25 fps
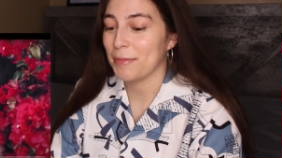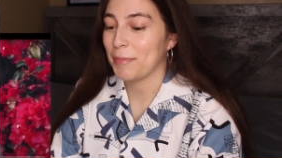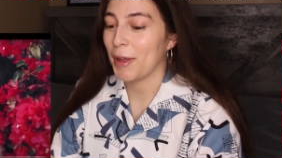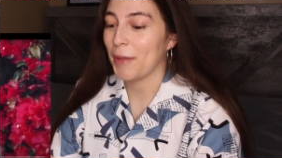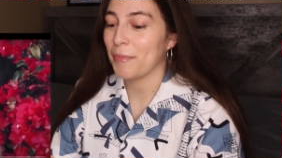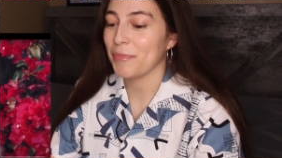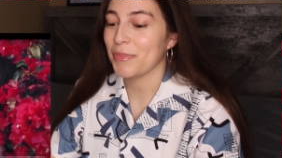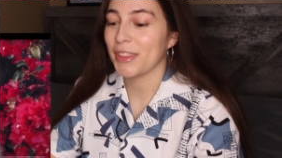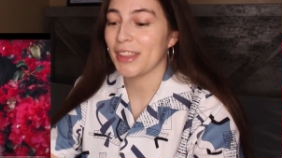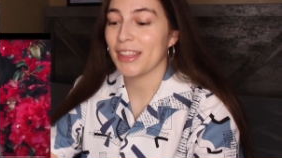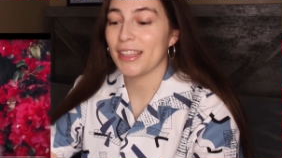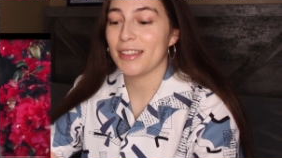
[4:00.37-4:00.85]
it,
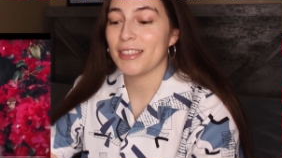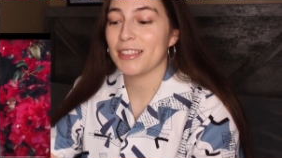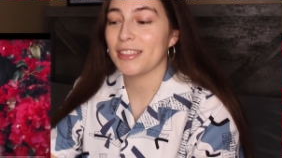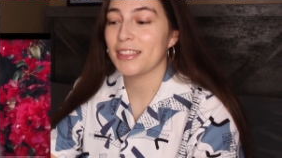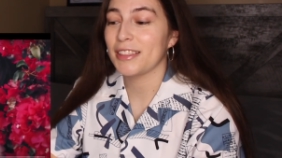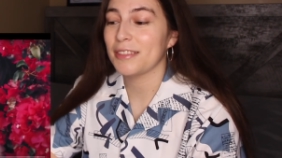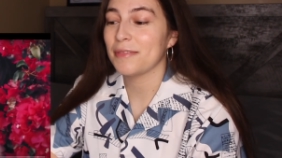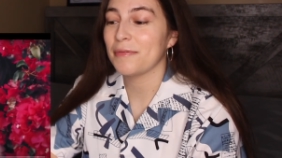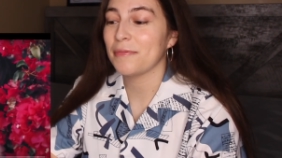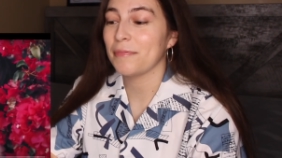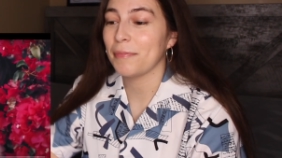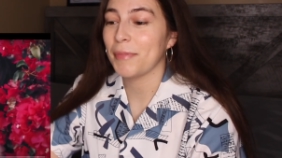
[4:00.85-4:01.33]
but
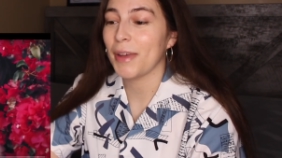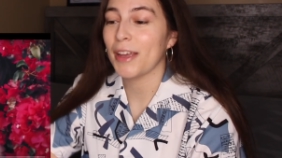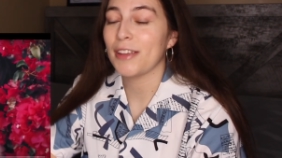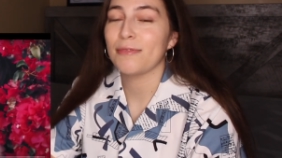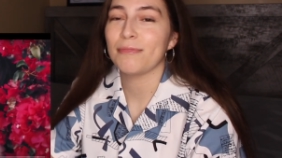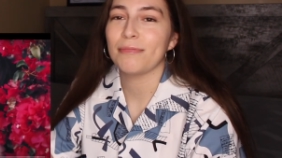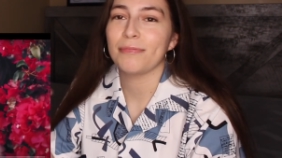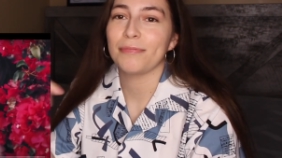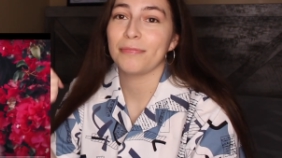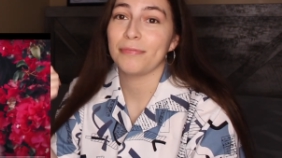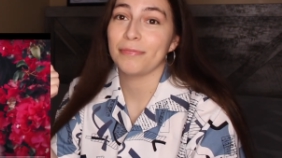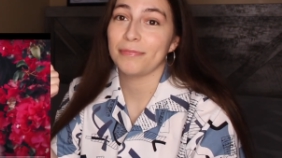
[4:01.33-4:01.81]
my,
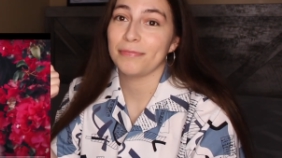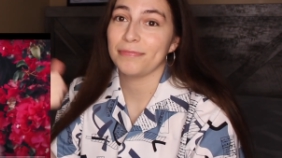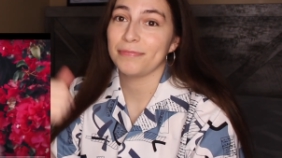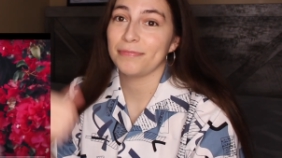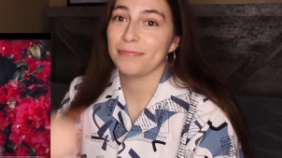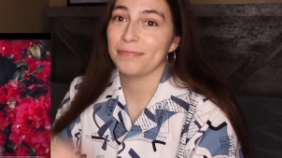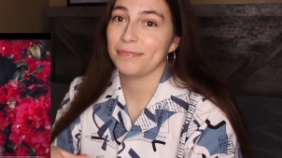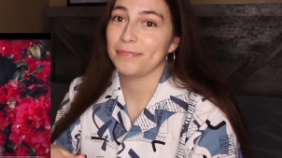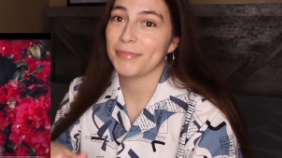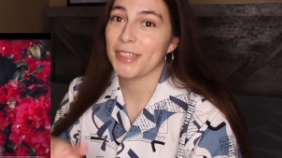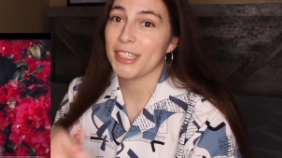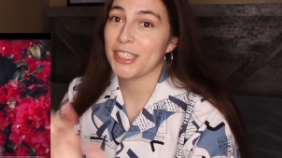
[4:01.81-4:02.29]

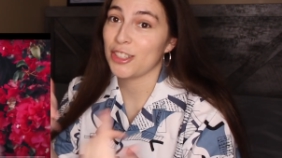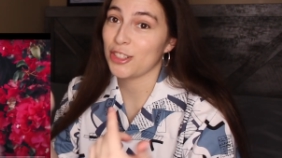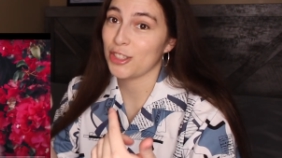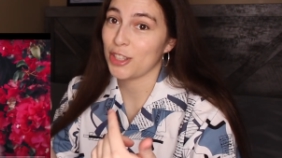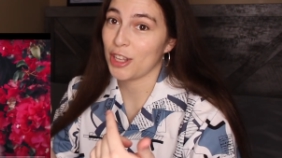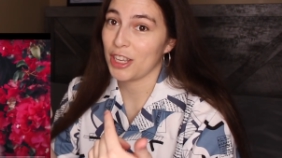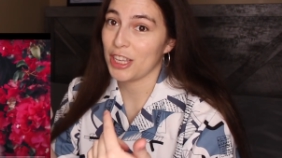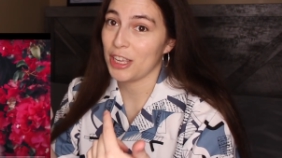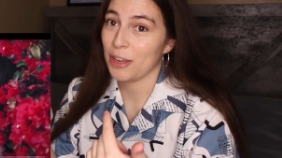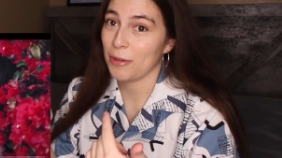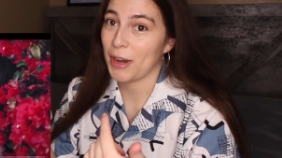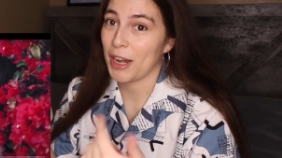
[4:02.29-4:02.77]
my sister's
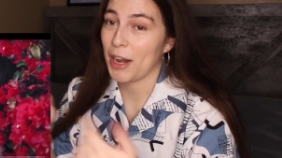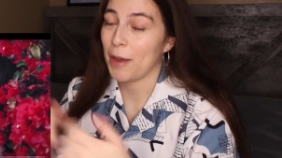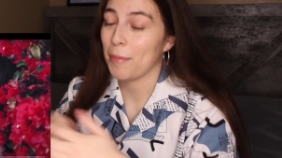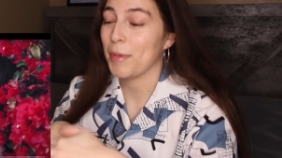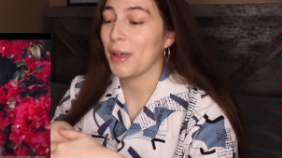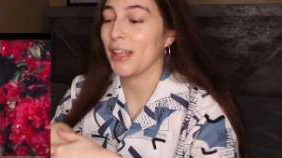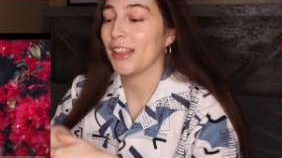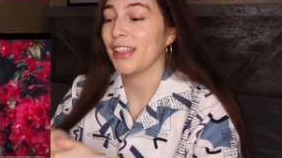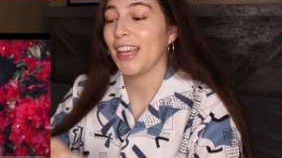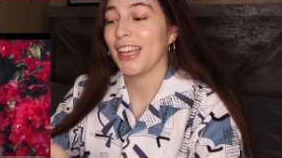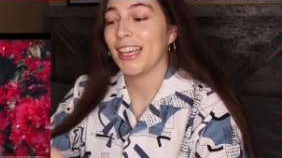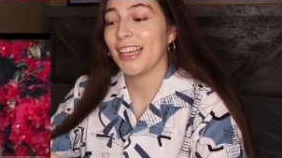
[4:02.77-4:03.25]
not here right now.
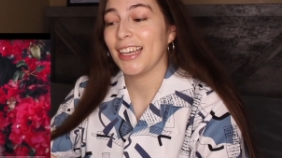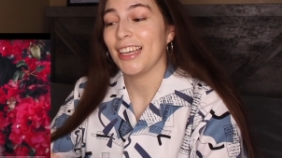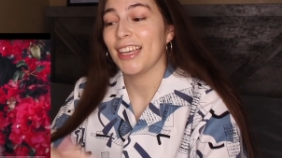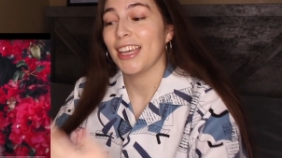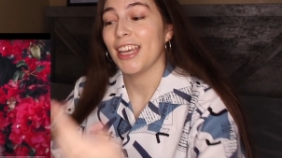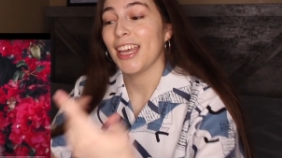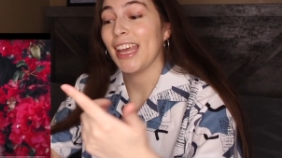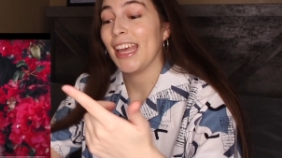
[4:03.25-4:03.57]
But like.